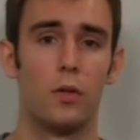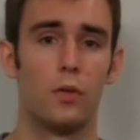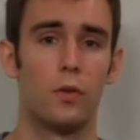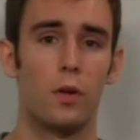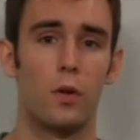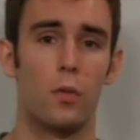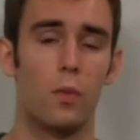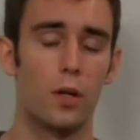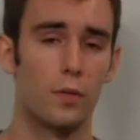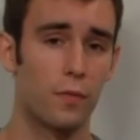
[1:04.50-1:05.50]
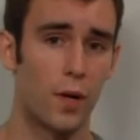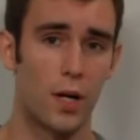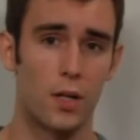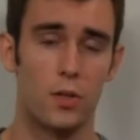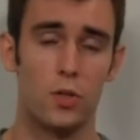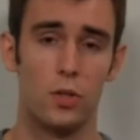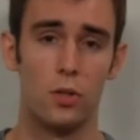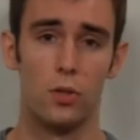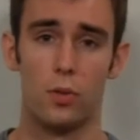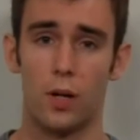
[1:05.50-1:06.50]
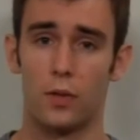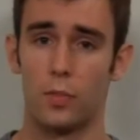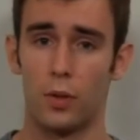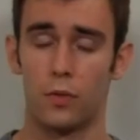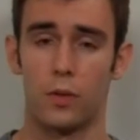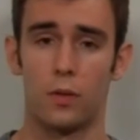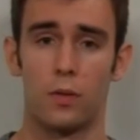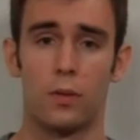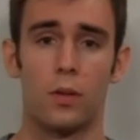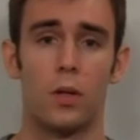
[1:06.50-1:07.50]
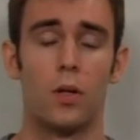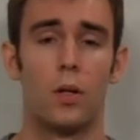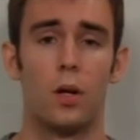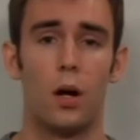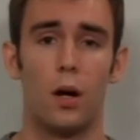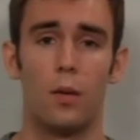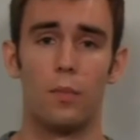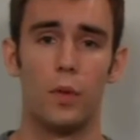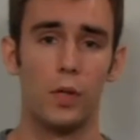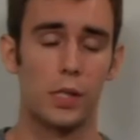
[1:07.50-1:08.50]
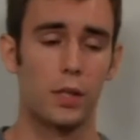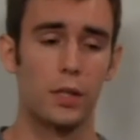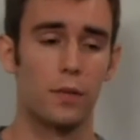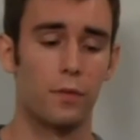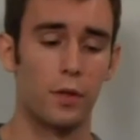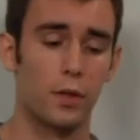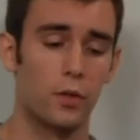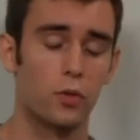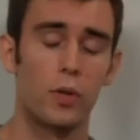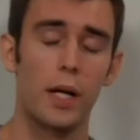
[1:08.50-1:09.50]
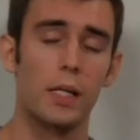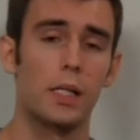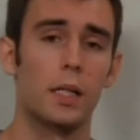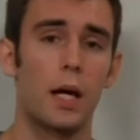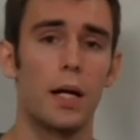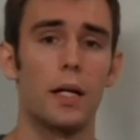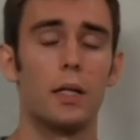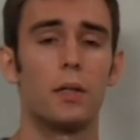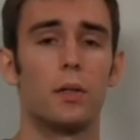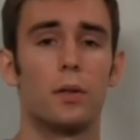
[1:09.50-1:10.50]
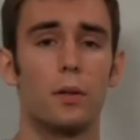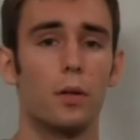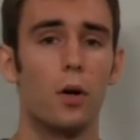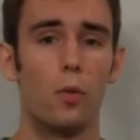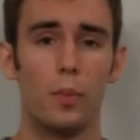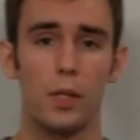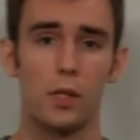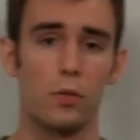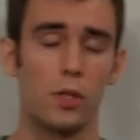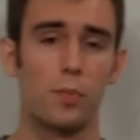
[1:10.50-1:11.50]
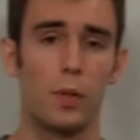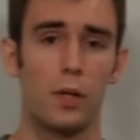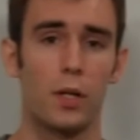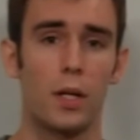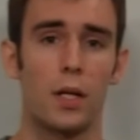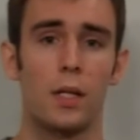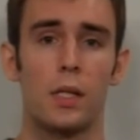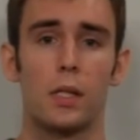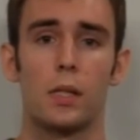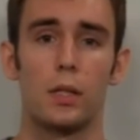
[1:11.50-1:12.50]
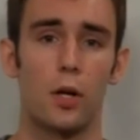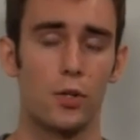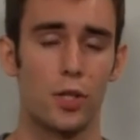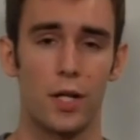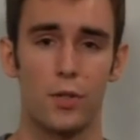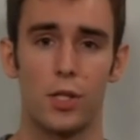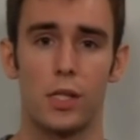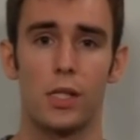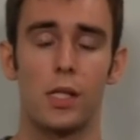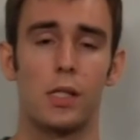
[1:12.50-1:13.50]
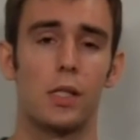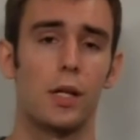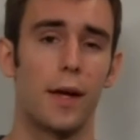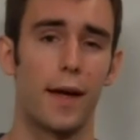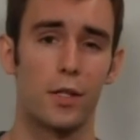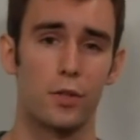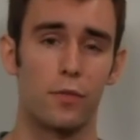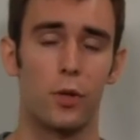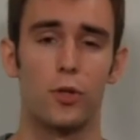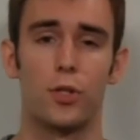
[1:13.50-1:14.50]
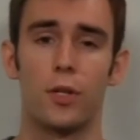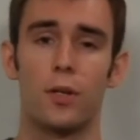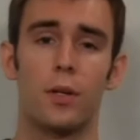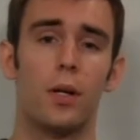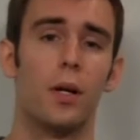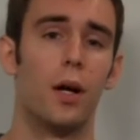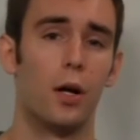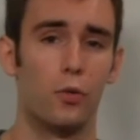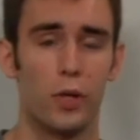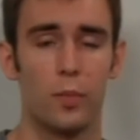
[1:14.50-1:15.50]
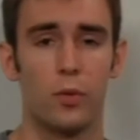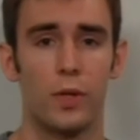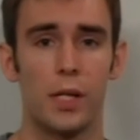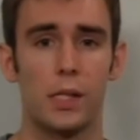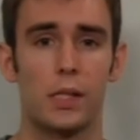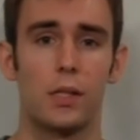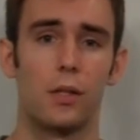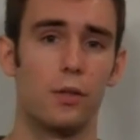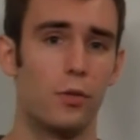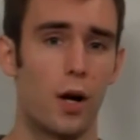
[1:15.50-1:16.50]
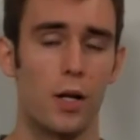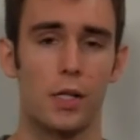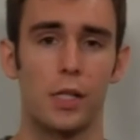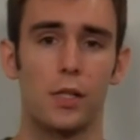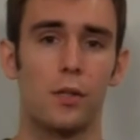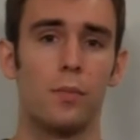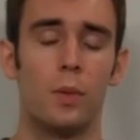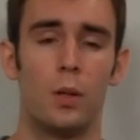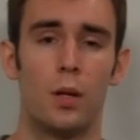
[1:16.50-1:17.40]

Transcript: So, what defines you as a person? Um, they'll study different traits like openness to experience, conscientiousness, extroversion, agreeableness, neuroticism.